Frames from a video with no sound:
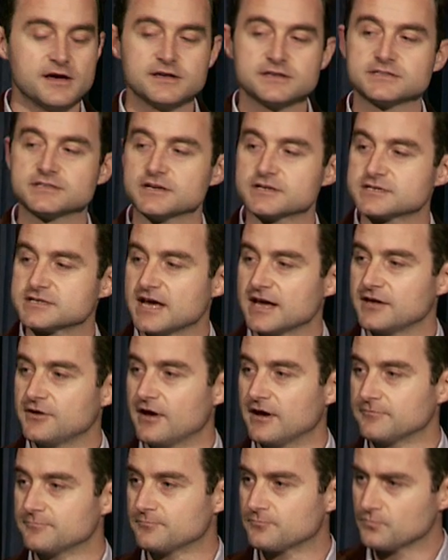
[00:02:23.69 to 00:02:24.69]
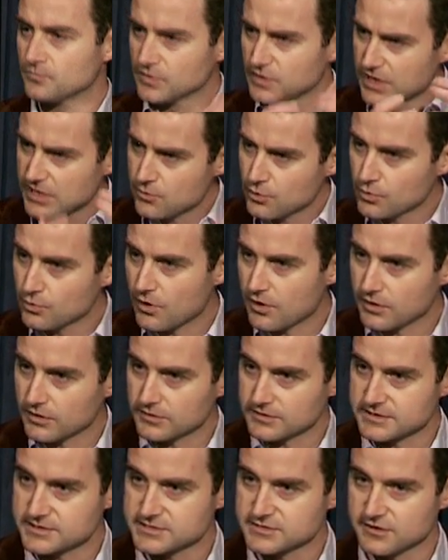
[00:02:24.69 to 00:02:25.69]
such that you have liquid water
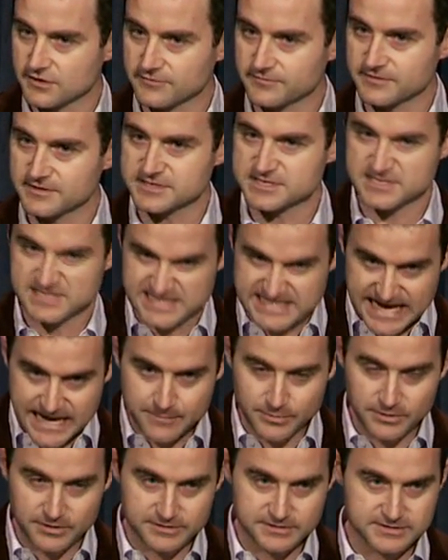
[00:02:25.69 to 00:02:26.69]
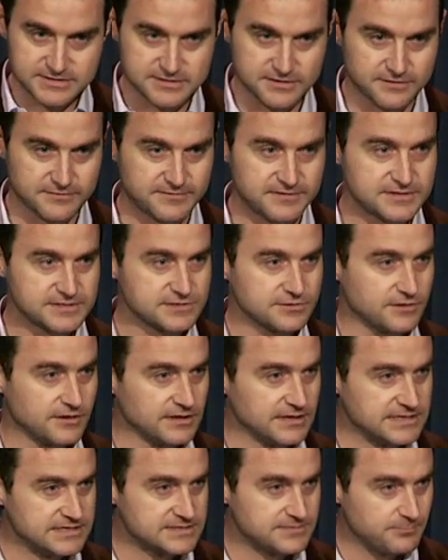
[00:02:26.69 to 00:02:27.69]
at the surface, stable at the surface, or at
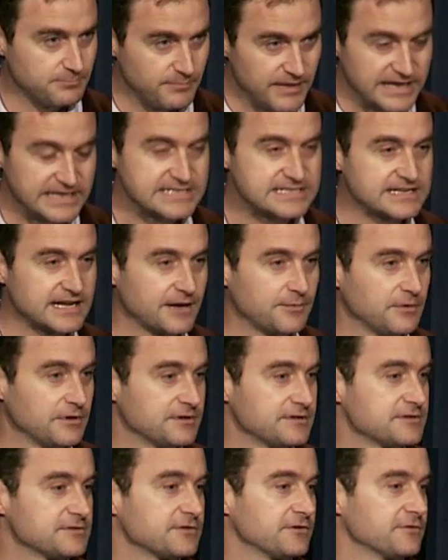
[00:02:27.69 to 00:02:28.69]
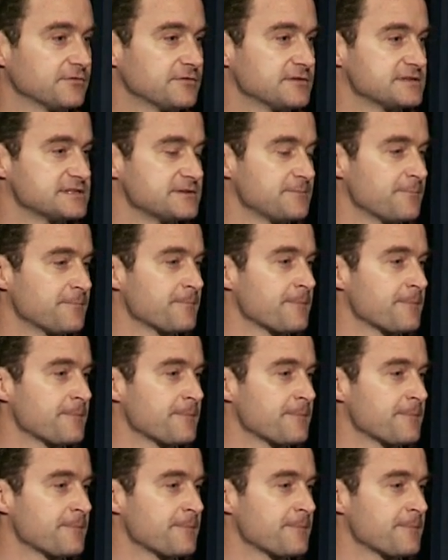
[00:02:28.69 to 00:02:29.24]
least metastable at the surface.